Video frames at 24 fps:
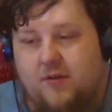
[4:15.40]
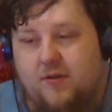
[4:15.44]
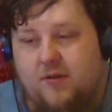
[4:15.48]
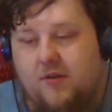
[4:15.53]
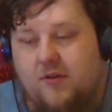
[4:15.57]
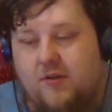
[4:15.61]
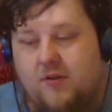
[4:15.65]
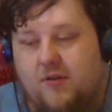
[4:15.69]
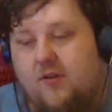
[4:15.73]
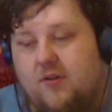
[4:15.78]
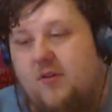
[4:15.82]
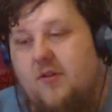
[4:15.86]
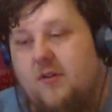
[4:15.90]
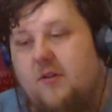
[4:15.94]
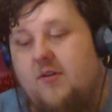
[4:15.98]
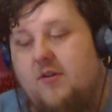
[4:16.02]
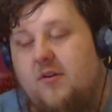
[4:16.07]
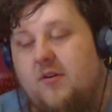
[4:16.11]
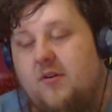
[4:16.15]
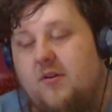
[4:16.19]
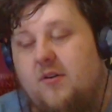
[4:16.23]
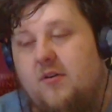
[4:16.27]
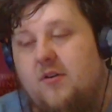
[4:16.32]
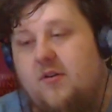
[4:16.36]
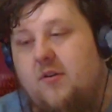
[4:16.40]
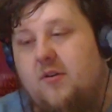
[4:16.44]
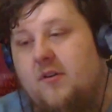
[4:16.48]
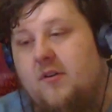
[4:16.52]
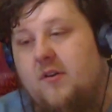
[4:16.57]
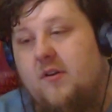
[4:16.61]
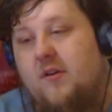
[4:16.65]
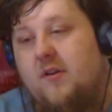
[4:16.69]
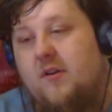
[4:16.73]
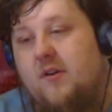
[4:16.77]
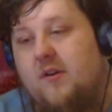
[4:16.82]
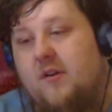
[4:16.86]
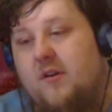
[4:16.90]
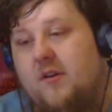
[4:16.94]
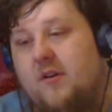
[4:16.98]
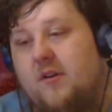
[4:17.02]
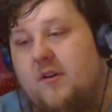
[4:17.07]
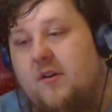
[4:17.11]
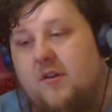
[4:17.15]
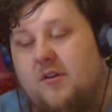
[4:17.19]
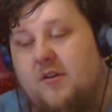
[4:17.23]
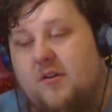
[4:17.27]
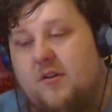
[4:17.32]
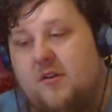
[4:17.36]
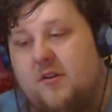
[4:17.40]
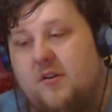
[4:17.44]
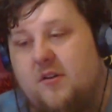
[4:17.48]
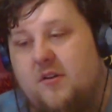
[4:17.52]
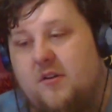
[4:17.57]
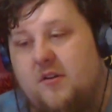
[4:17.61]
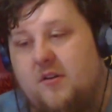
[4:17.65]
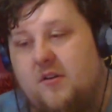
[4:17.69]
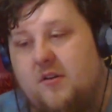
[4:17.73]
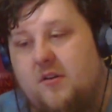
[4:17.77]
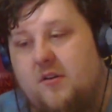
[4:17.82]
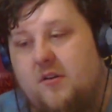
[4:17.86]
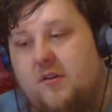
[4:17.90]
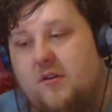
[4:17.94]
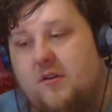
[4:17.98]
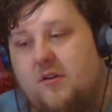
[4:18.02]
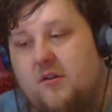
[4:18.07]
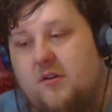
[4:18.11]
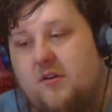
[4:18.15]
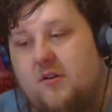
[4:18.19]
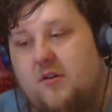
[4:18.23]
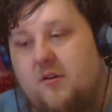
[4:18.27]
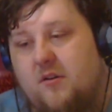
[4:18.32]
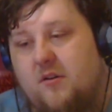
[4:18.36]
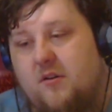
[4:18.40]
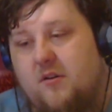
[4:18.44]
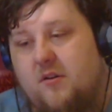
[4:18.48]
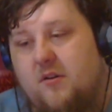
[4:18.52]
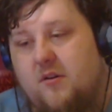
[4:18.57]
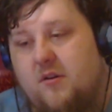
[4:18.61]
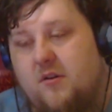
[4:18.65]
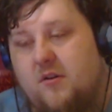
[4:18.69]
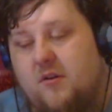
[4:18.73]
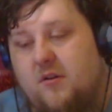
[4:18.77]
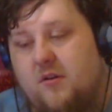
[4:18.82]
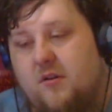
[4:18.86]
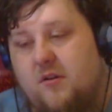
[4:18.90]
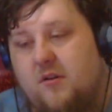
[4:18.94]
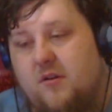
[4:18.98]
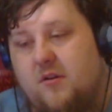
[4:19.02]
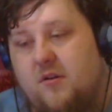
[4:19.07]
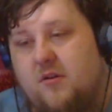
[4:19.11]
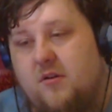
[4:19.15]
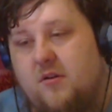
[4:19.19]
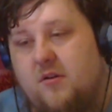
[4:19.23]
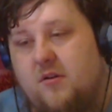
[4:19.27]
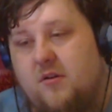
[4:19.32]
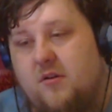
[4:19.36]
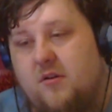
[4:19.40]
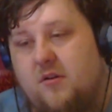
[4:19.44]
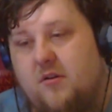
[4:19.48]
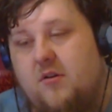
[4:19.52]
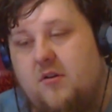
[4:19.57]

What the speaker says: No one is speaking in this clip.